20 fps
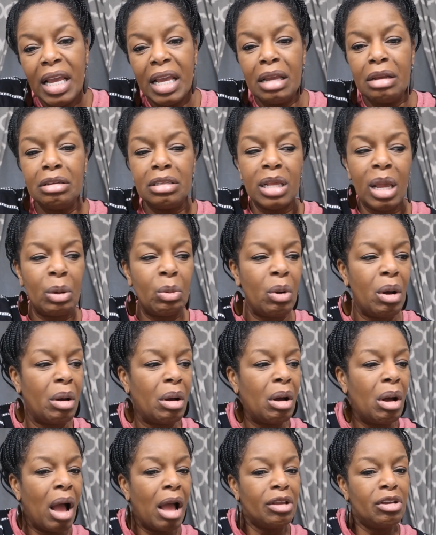He's like,
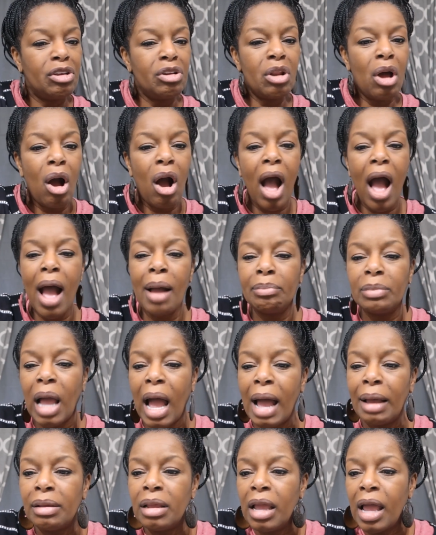well, you know, I'm,
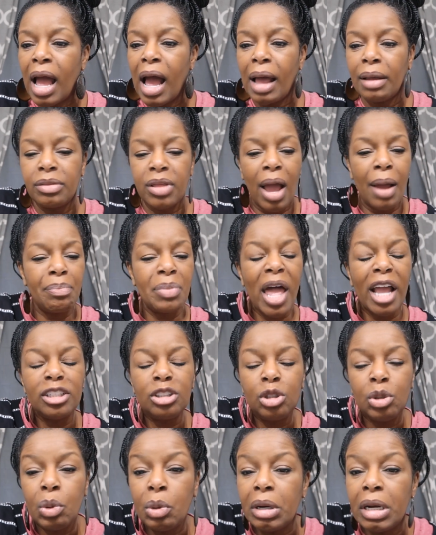I'm, I'm
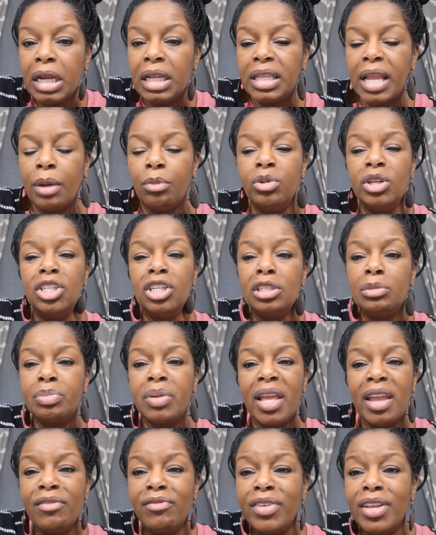not doing anything. We just
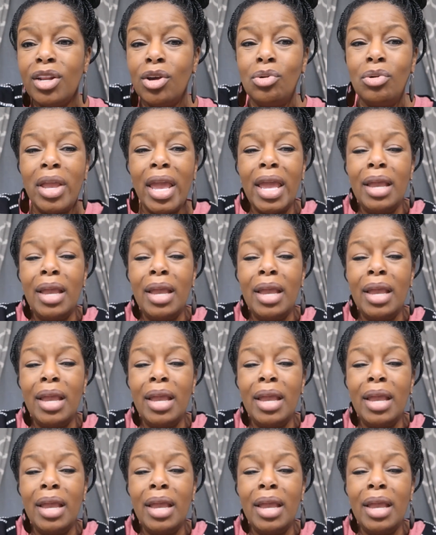playing video